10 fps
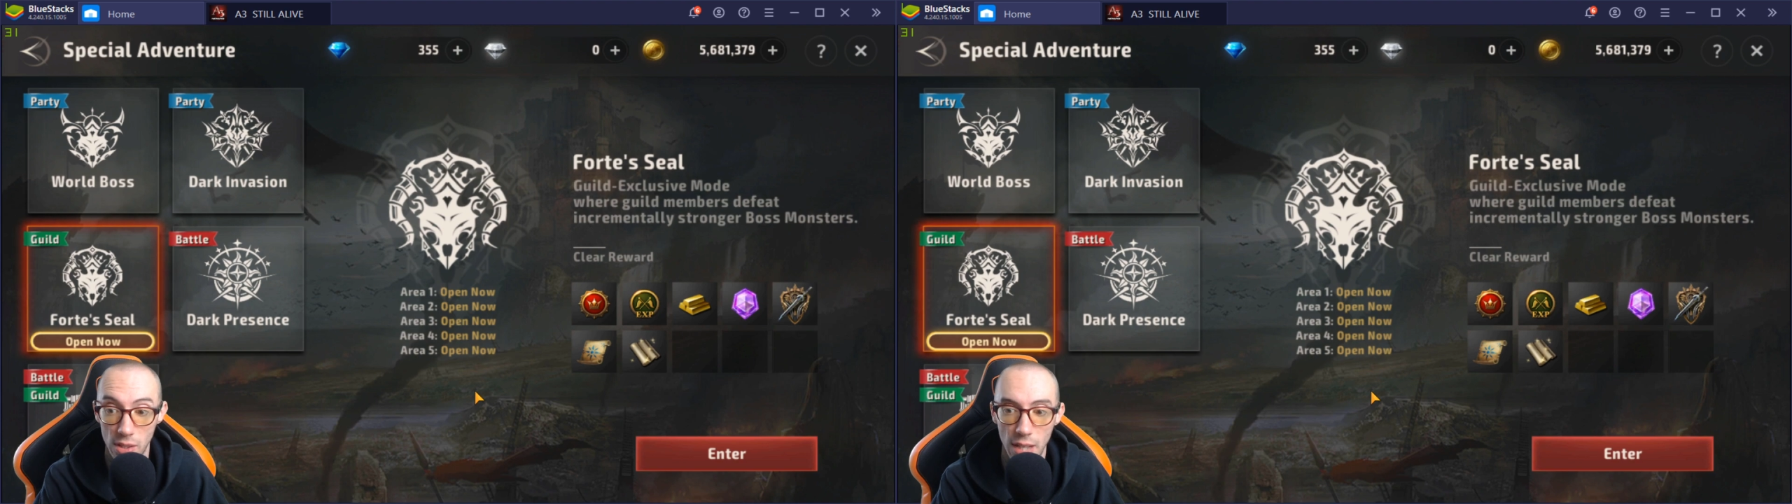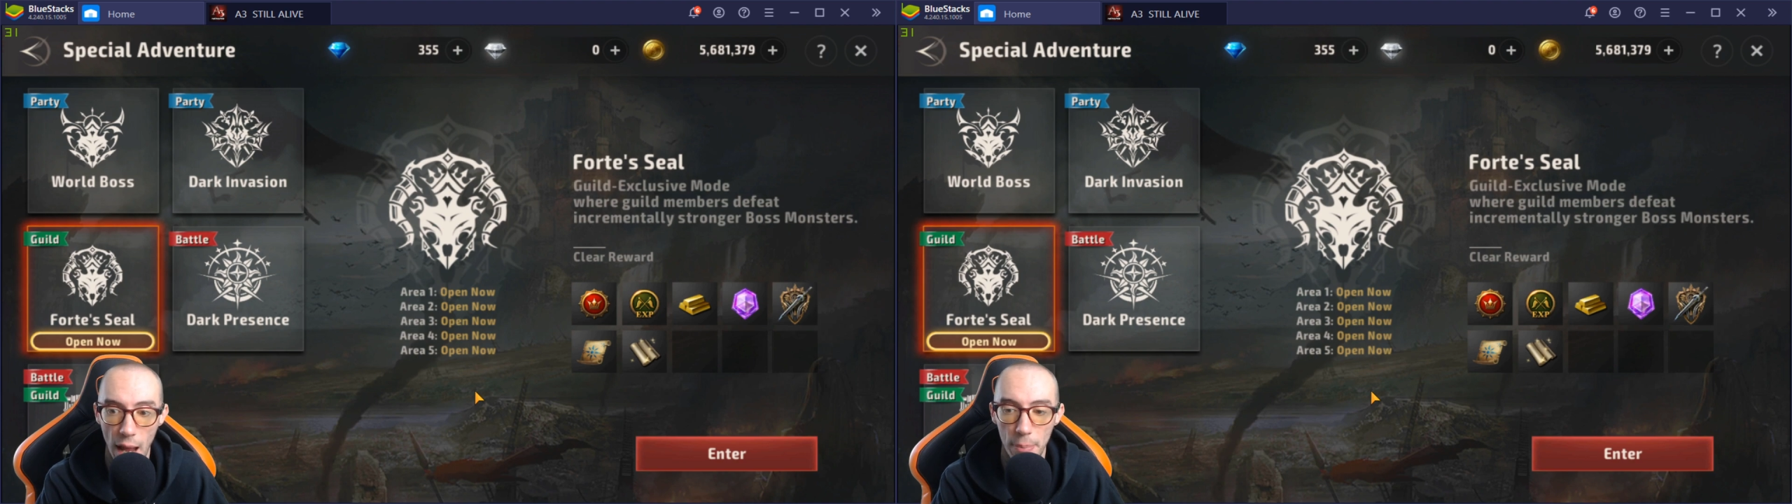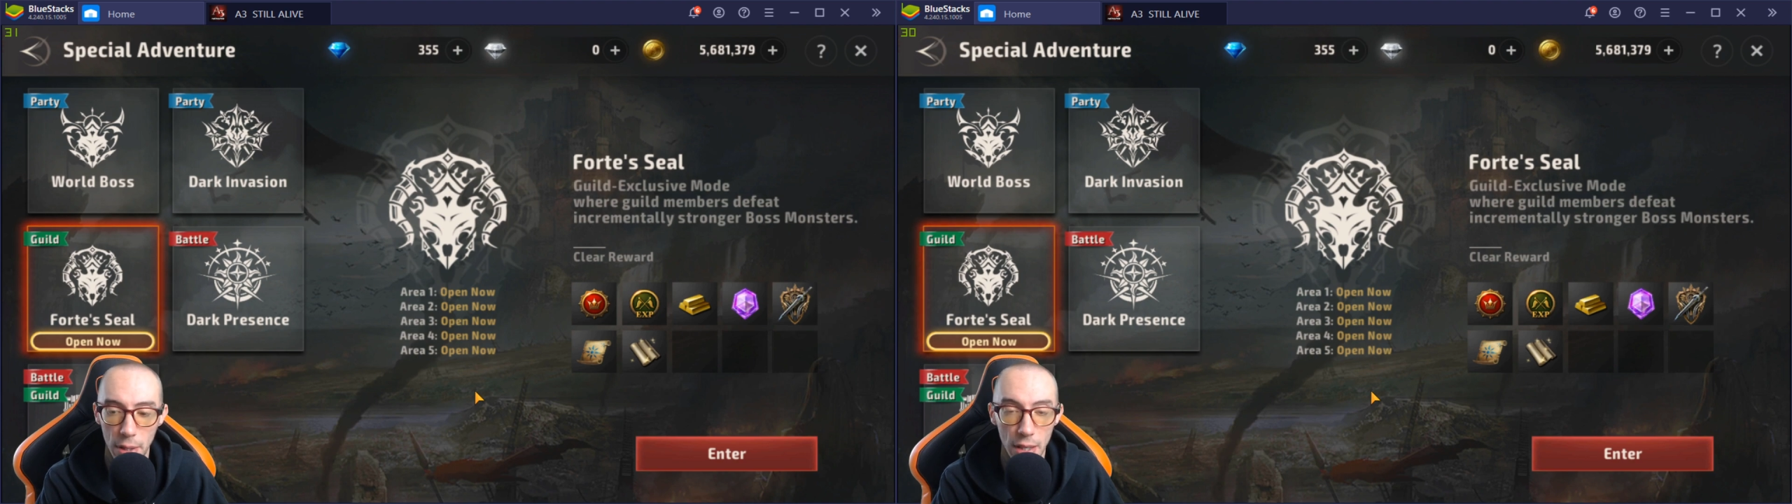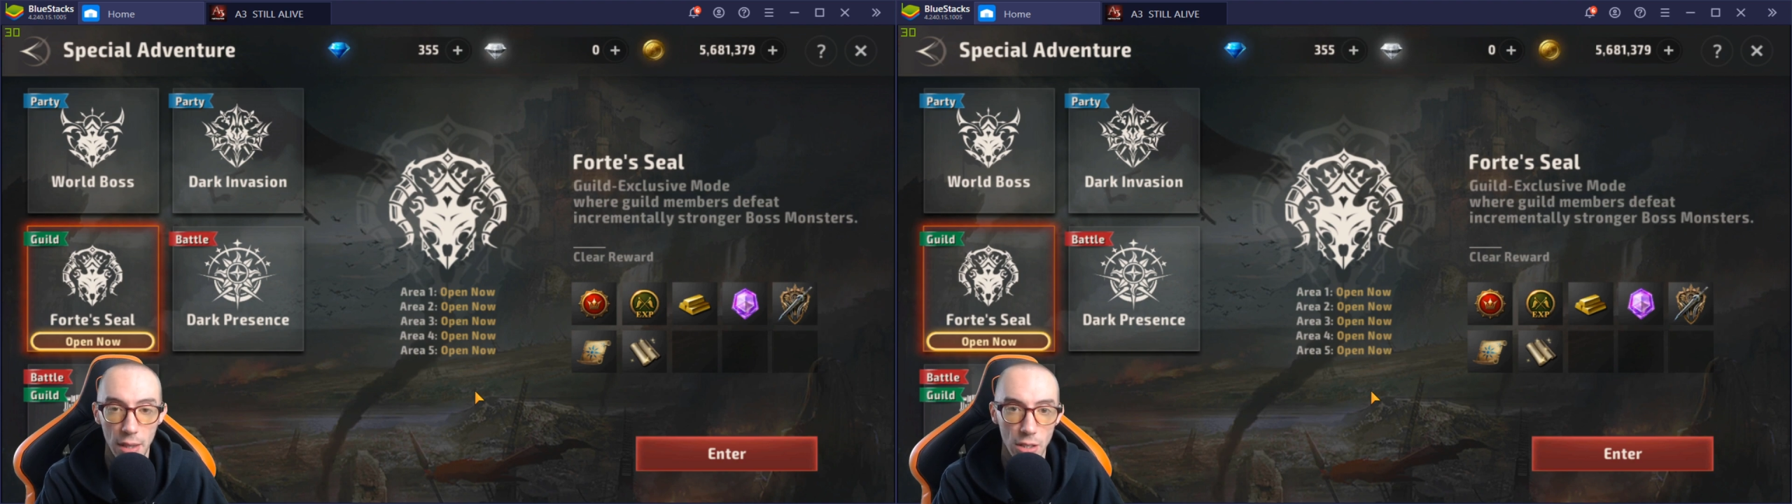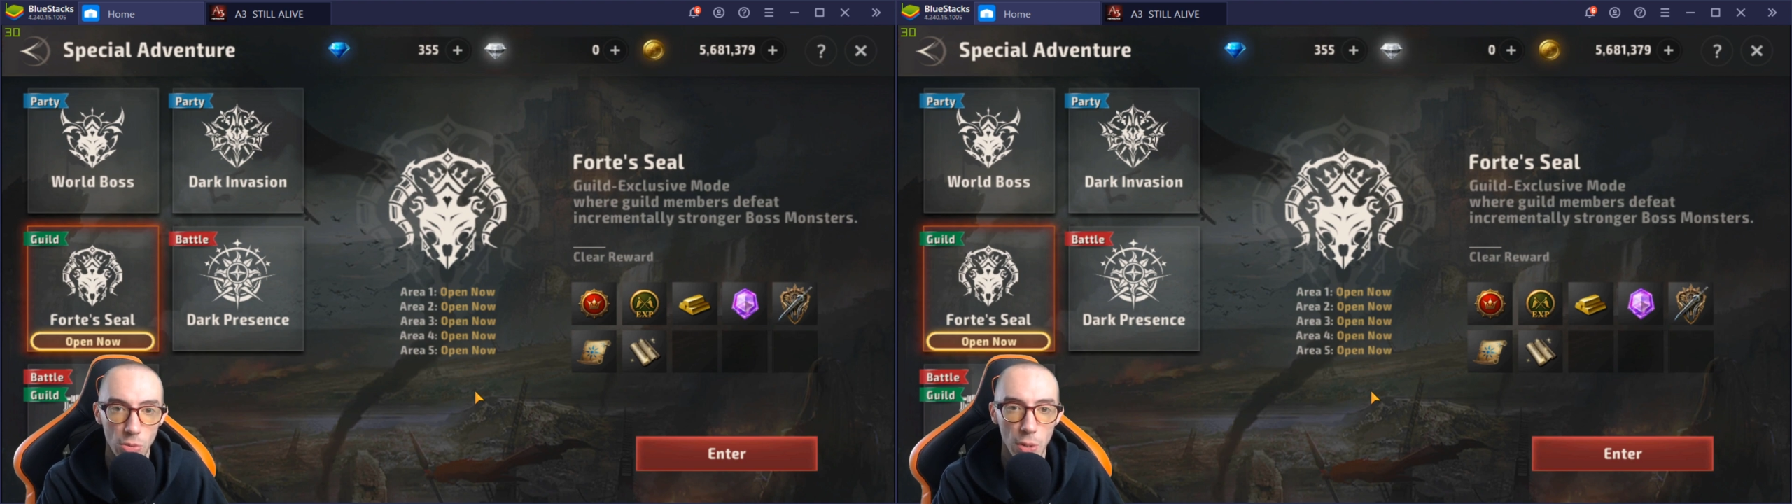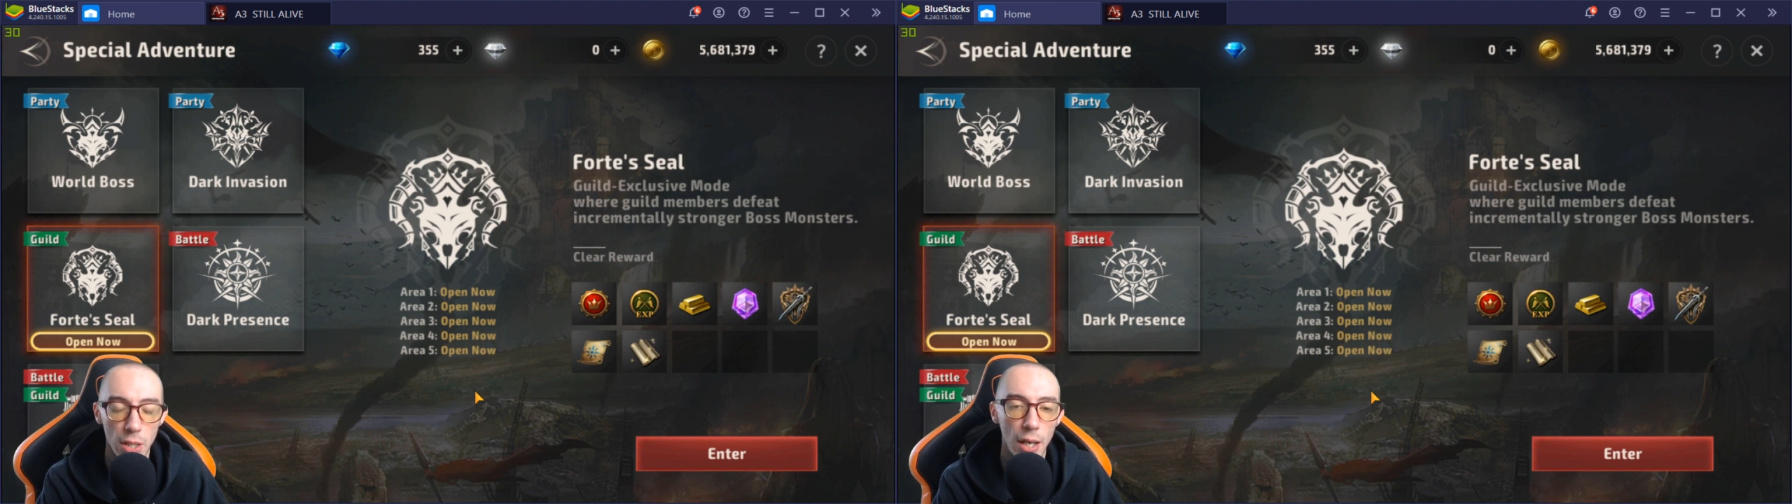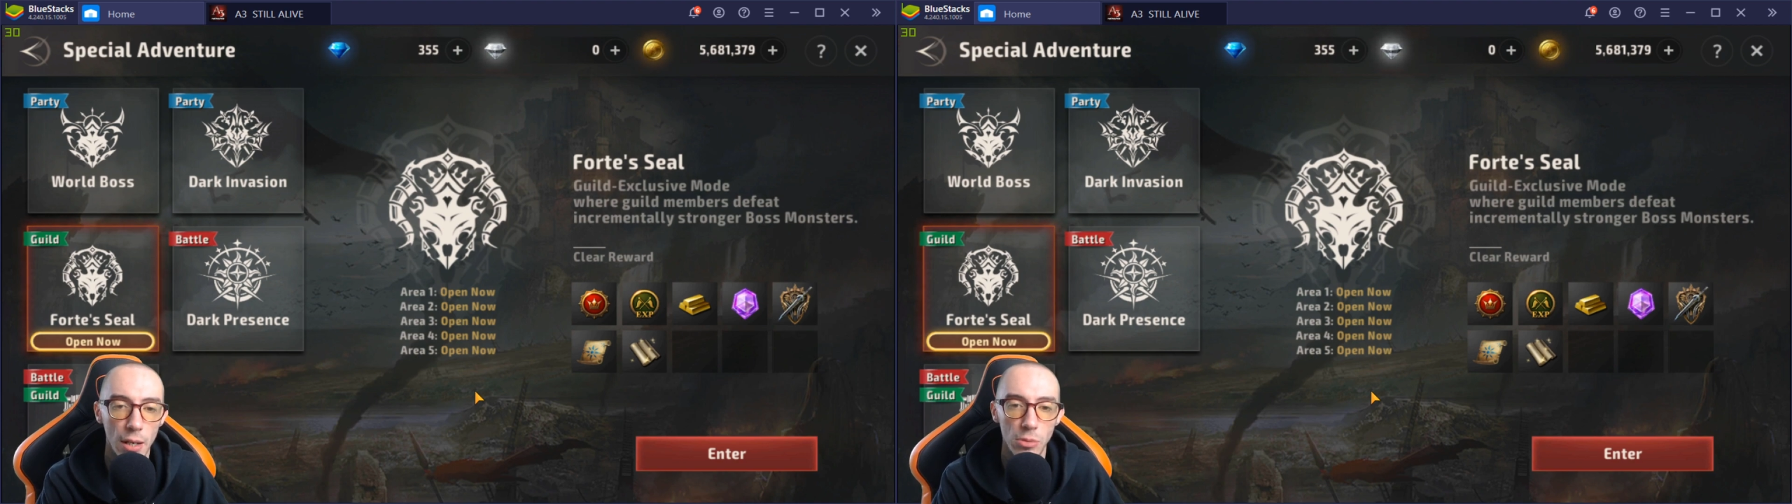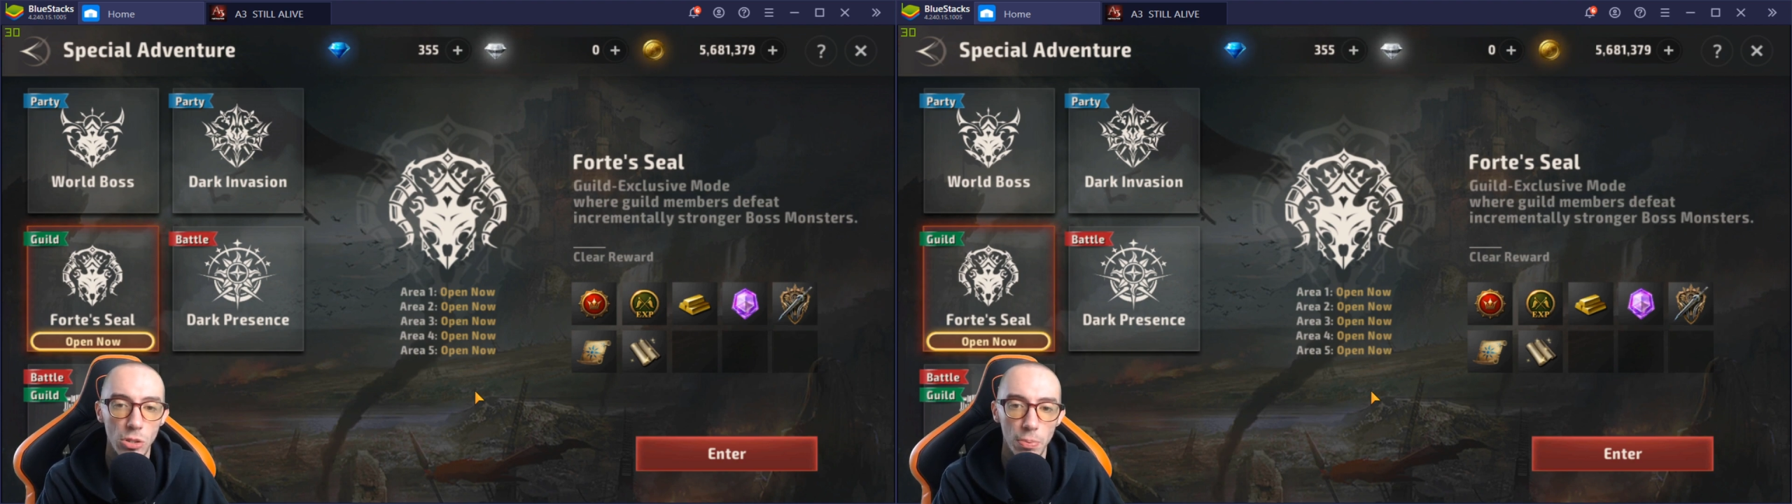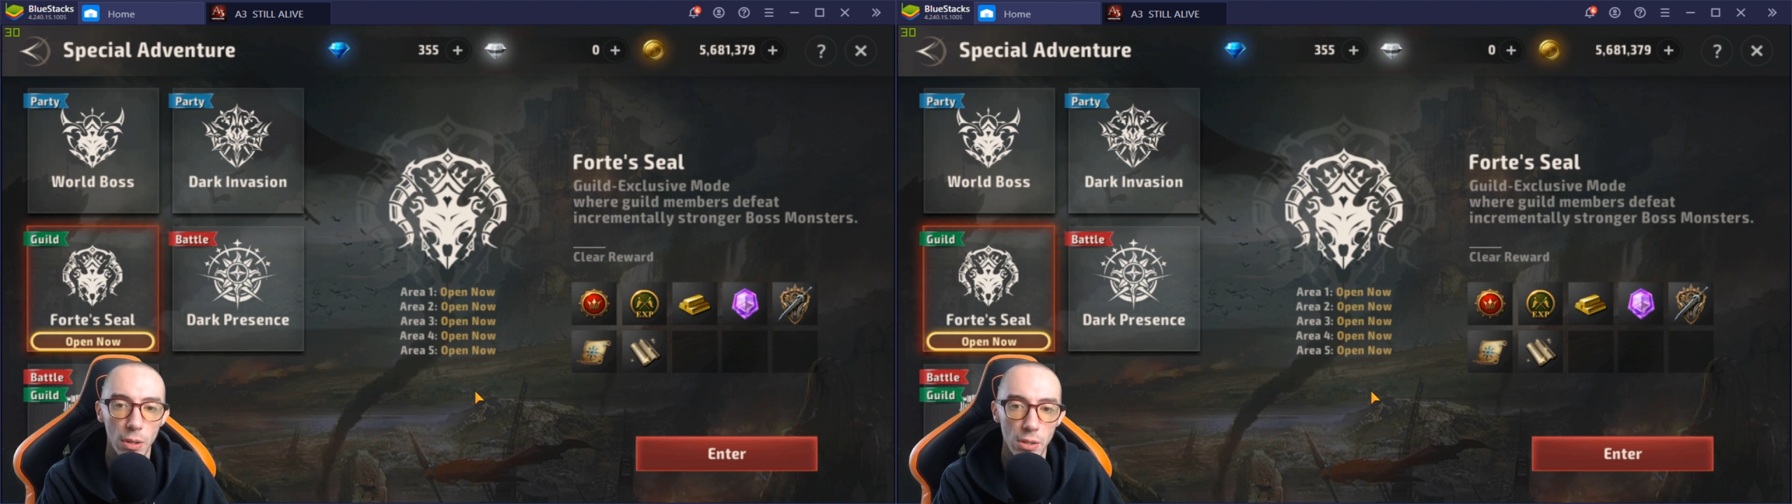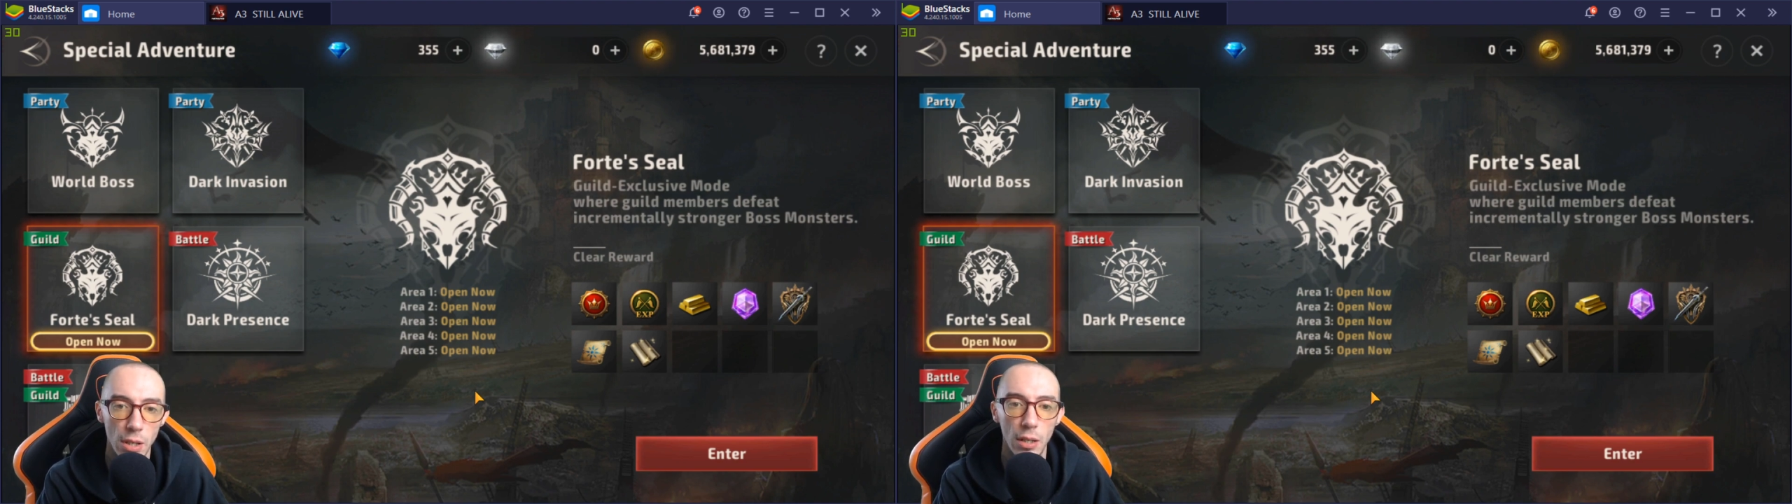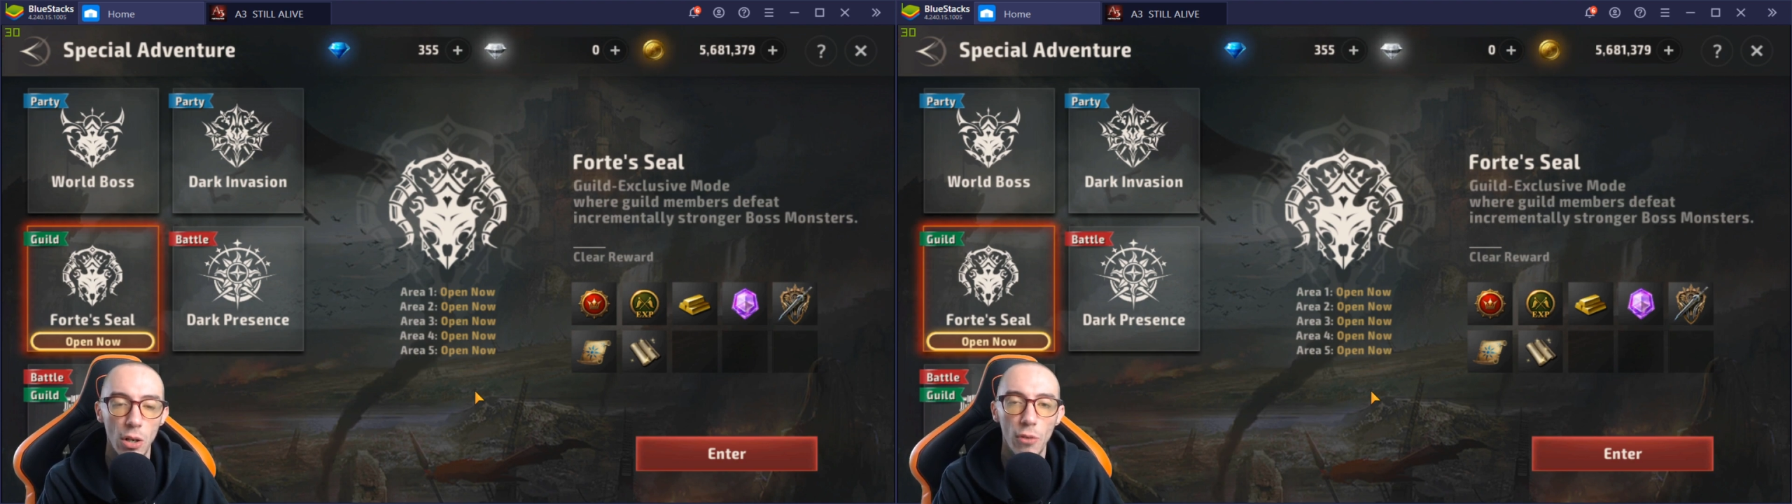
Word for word: is happening this weekend. I'm super excited.